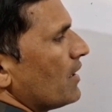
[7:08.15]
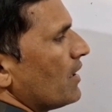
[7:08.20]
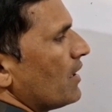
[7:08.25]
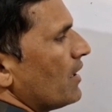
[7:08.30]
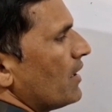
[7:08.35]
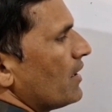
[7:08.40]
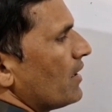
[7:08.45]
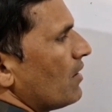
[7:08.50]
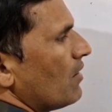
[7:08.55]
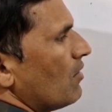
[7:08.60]

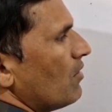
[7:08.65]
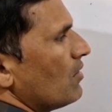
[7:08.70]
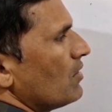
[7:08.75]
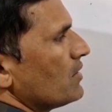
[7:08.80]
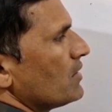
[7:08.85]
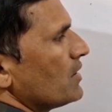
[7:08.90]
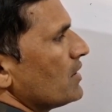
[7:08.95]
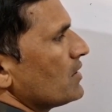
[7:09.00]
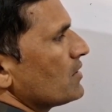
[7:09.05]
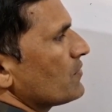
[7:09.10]
And all
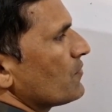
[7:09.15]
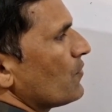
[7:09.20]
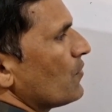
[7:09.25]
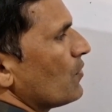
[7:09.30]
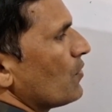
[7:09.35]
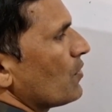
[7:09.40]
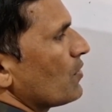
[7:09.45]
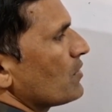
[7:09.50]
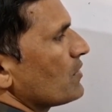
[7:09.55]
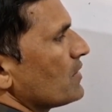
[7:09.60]
these
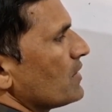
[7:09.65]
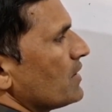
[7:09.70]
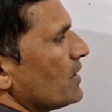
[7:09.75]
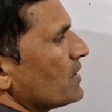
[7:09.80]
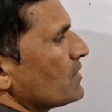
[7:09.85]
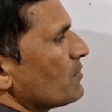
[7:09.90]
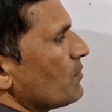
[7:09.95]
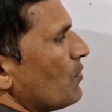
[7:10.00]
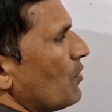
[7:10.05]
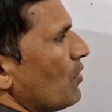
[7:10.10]
4
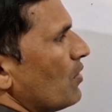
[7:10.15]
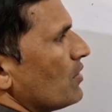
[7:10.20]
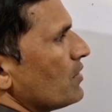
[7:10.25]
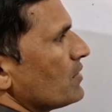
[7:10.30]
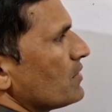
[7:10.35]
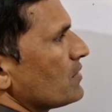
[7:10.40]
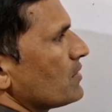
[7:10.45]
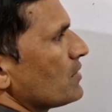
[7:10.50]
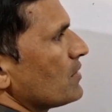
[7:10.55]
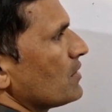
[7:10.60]
CH
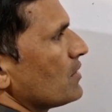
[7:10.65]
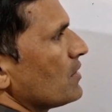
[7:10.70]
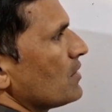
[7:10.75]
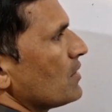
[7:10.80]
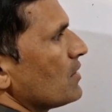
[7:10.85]
bonds.